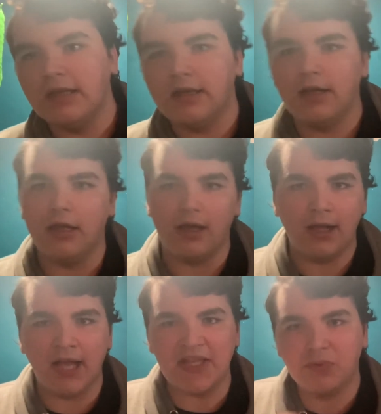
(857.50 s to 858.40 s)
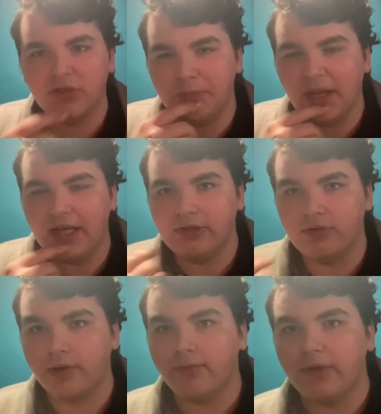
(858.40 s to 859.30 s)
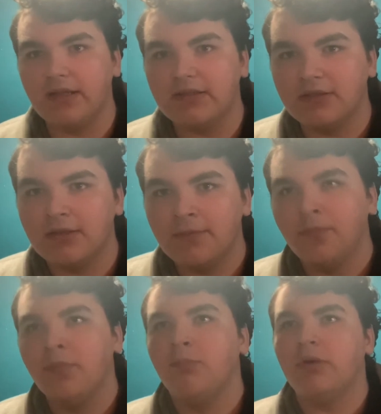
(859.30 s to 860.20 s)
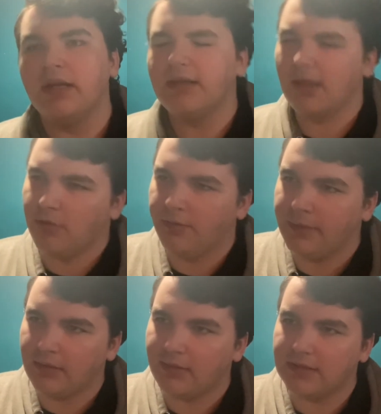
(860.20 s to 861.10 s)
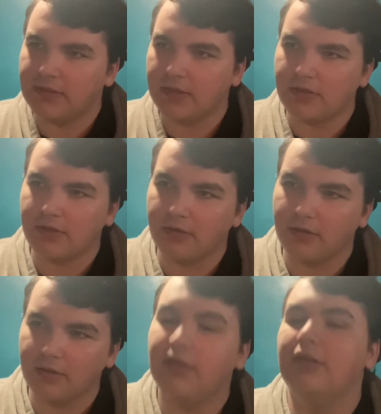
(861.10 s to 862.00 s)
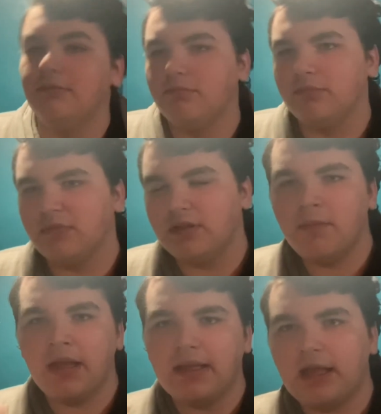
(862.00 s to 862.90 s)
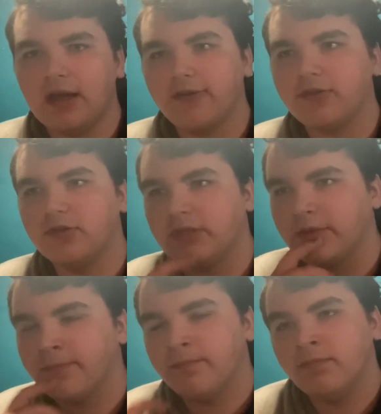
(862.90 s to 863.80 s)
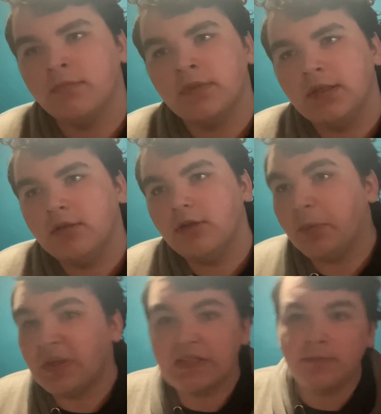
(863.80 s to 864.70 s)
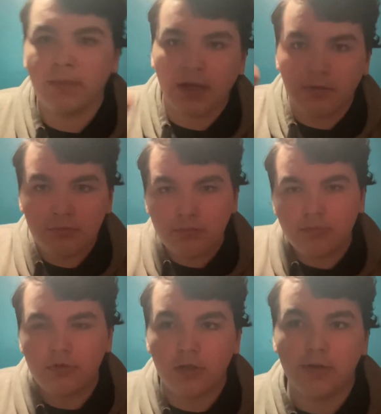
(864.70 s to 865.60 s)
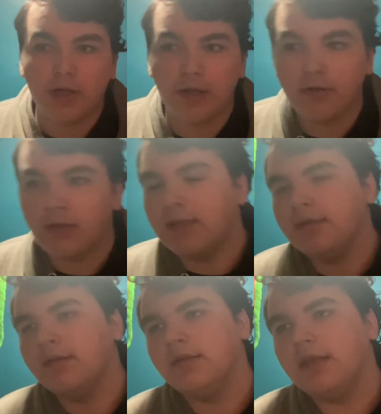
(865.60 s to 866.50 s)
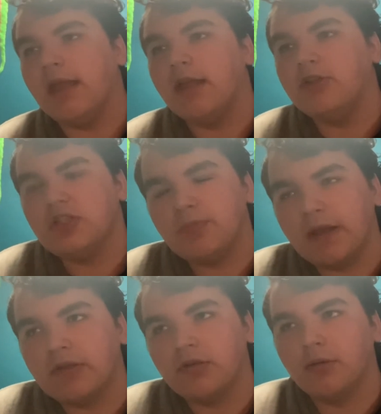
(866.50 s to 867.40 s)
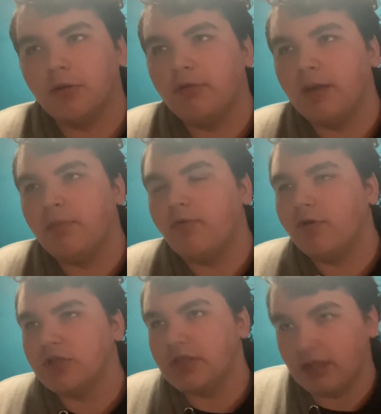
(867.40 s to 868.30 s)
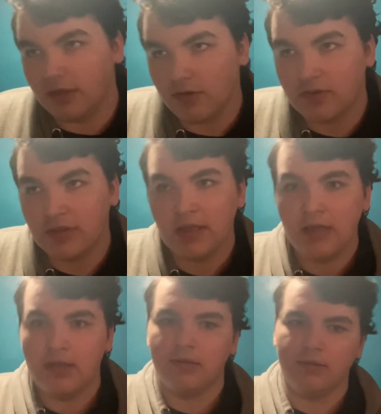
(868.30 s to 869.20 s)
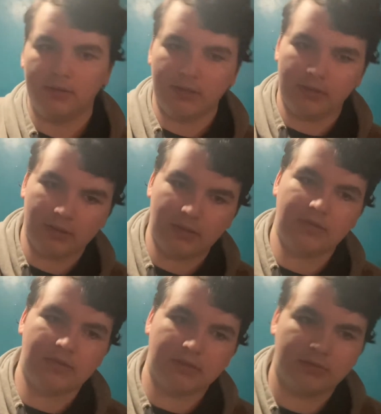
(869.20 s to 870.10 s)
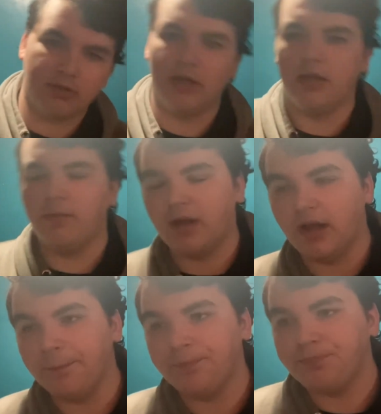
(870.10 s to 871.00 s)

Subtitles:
a hospital bed into her face. But at that moment, the sister, the main character is like, nope, this is mine. You're done. And she's back to normal right before she kills the sister and the mom.